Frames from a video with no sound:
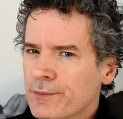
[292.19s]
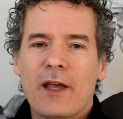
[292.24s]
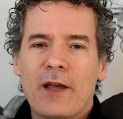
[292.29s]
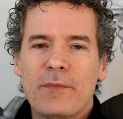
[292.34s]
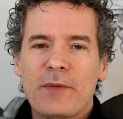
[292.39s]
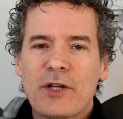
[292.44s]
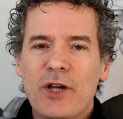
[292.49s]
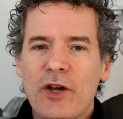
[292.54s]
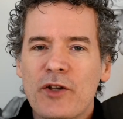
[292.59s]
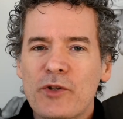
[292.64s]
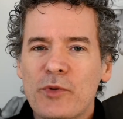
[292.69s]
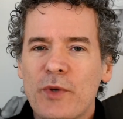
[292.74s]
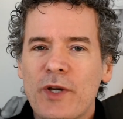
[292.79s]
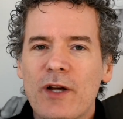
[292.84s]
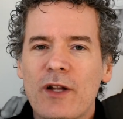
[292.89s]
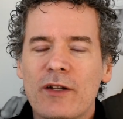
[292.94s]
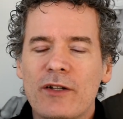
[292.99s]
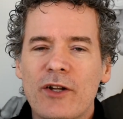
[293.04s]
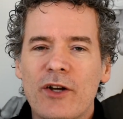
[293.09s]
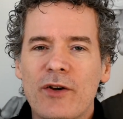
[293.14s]
And because we
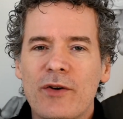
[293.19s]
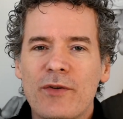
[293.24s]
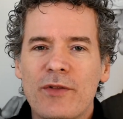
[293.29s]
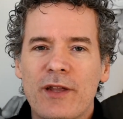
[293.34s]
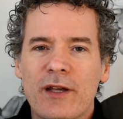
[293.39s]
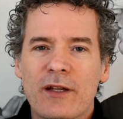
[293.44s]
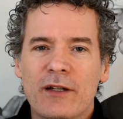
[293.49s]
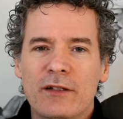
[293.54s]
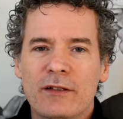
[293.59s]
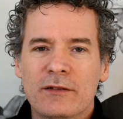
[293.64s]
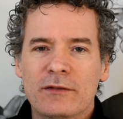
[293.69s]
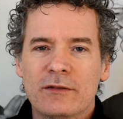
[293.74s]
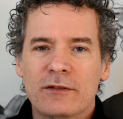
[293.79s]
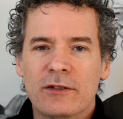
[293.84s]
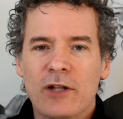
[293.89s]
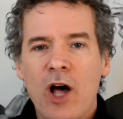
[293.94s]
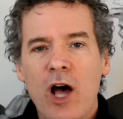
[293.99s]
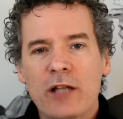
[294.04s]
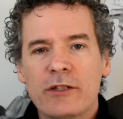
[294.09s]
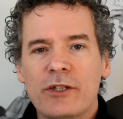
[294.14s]
all know that
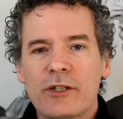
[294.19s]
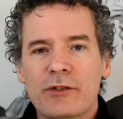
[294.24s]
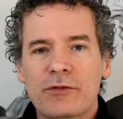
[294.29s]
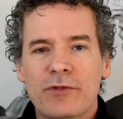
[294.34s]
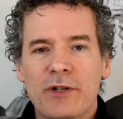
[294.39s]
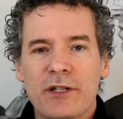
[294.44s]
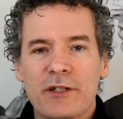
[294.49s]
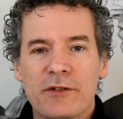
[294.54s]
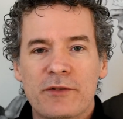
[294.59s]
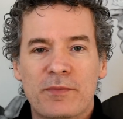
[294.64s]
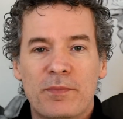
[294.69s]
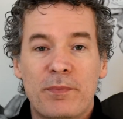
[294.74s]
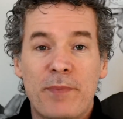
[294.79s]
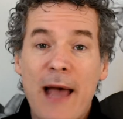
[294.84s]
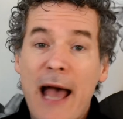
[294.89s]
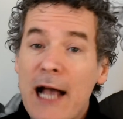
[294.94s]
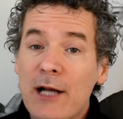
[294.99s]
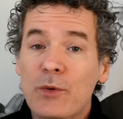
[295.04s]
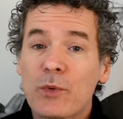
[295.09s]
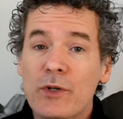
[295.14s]
logic runs
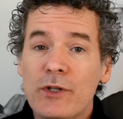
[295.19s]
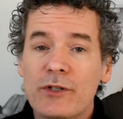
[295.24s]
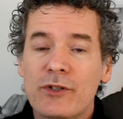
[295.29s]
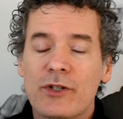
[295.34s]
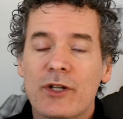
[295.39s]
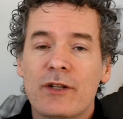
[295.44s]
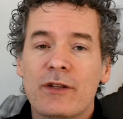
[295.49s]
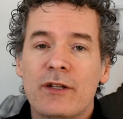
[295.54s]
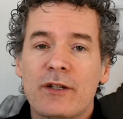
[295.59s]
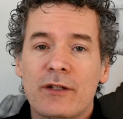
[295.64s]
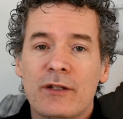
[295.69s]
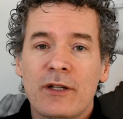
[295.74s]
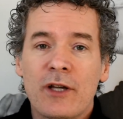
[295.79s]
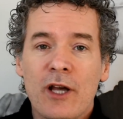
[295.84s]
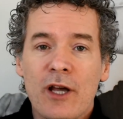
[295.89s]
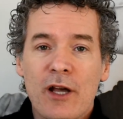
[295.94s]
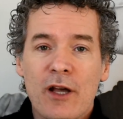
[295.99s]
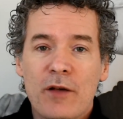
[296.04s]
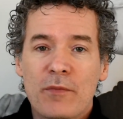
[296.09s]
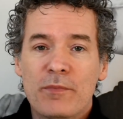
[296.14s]
backwards on the
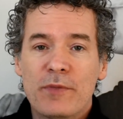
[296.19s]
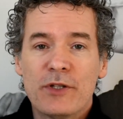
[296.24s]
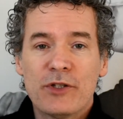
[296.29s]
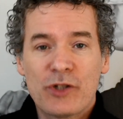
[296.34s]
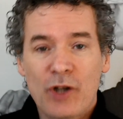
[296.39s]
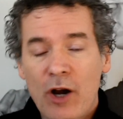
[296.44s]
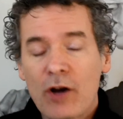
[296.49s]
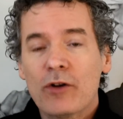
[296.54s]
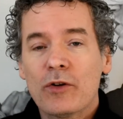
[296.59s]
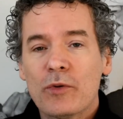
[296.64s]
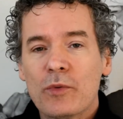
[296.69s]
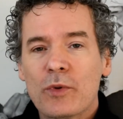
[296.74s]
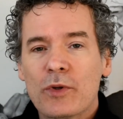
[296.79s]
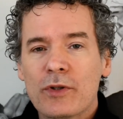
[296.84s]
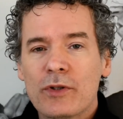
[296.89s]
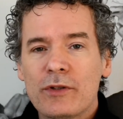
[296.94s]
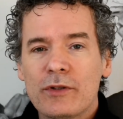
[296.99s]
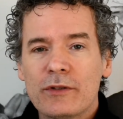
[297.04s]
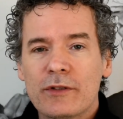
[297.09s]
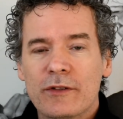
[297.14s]
bizarre
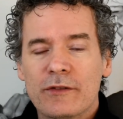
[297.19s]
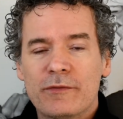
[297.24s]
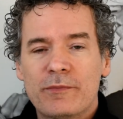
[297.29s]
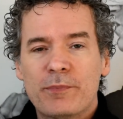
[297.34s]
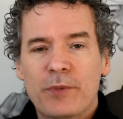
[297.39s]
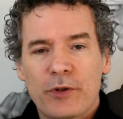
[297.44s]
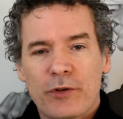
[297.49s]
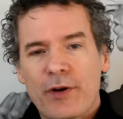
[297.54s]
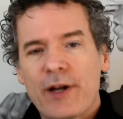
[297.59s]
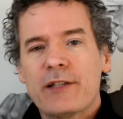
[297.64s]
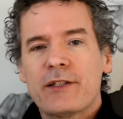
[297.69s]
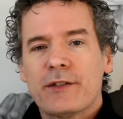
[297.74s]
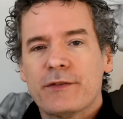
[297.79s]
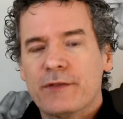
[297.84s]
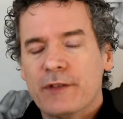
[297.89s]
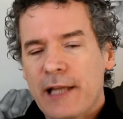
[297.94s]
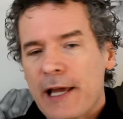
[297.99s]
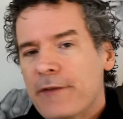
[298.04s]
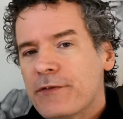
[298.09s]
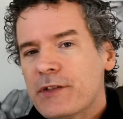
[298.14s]
world of progressive
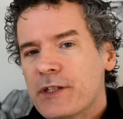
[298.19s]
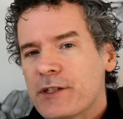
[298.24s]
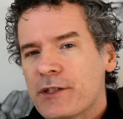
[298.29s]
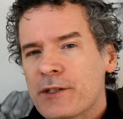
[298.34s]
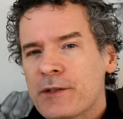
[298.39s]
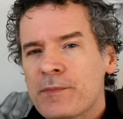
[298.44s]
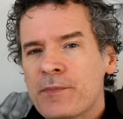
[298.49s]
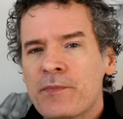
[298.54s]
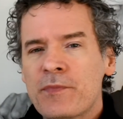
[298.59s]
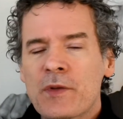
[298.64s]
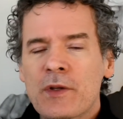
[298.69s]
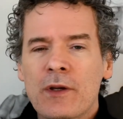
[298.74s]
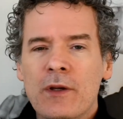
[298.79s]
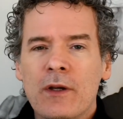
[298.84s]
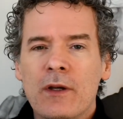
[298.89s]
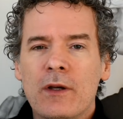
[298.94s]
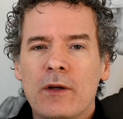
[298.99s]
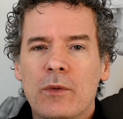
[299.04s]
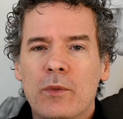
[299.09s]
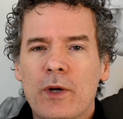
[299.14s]
leftism,
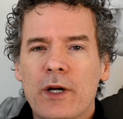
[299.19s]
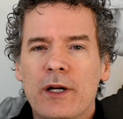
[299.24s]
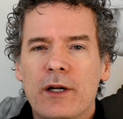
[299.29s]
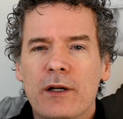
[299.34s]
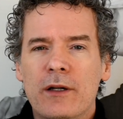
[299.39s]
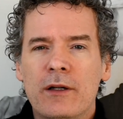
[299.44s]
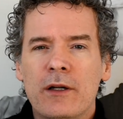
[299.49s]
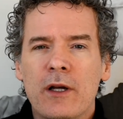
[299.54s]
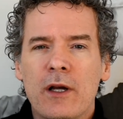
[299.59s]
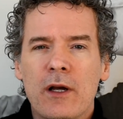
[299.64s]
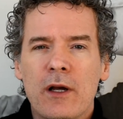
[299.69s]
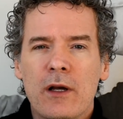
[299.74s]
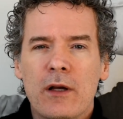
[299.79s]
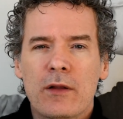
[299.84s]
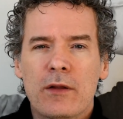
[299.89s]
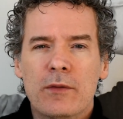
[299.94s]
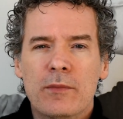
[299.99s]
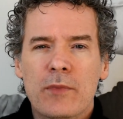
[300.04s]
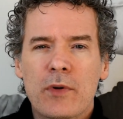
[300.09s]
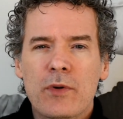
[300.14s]
where
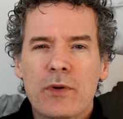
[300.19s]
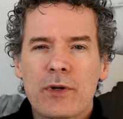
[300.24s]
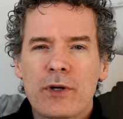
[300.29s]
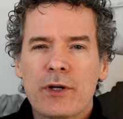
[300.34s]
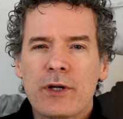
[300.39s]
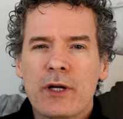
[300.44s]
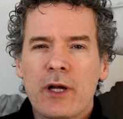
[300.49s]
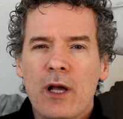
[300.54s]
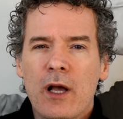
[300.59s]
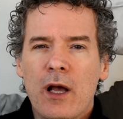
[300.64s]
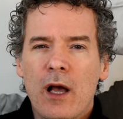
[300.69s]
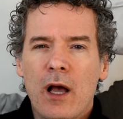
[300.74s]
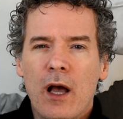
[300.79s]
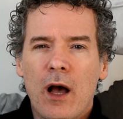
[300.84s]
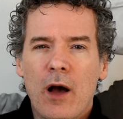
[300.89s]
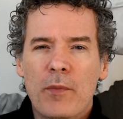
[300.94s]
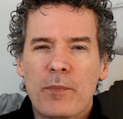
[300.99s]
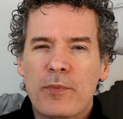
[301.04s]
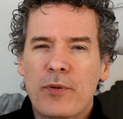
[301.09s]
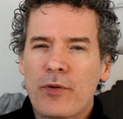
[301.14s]
the more
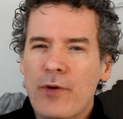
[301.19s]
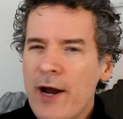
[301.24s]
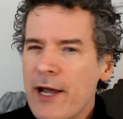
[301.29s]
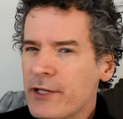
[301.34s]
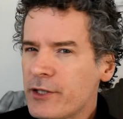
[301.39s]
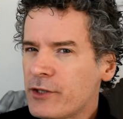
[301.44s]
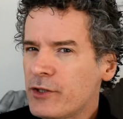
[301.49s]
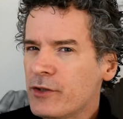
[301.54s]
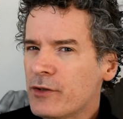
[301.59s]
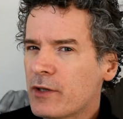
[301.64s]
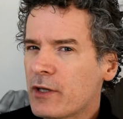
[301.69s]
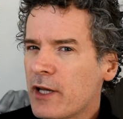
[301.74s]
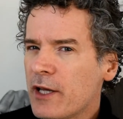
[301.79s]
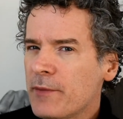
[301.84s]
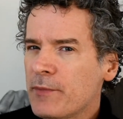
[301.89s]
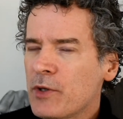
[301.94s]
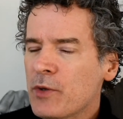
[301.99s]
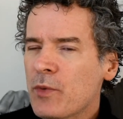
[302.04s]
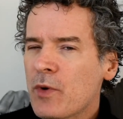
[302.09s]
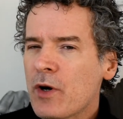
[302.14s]
oppressed you claim
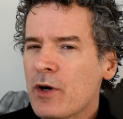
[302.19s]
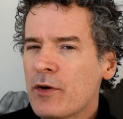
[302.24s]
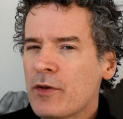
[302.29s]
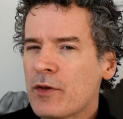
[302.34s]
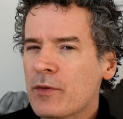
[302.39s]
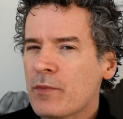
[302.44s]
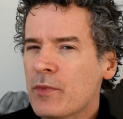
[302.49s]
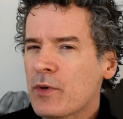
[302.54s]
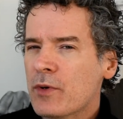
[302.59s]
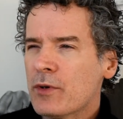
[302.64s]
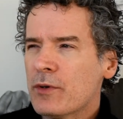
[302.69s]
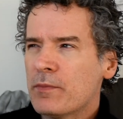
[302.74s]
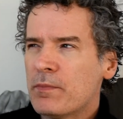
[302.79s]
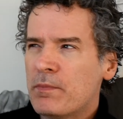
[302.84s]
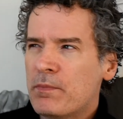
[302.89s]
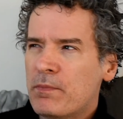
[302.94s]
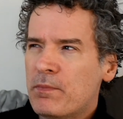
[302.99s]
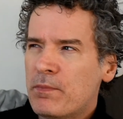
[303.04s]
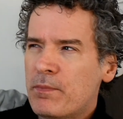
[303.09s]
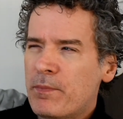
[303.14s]
you are, the more
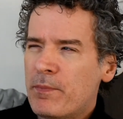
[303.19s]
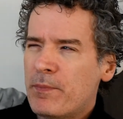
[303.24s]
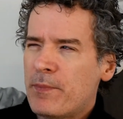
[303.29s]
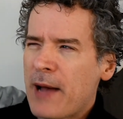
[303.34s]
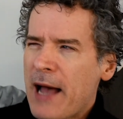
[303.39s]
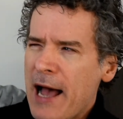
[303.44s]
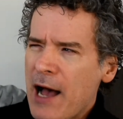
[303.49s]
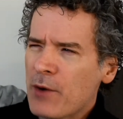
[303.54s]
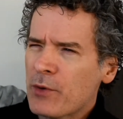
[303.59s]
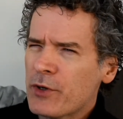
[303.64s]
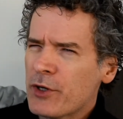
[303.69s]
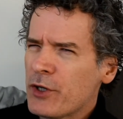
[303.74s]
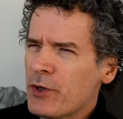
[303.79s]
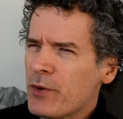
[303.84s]
power you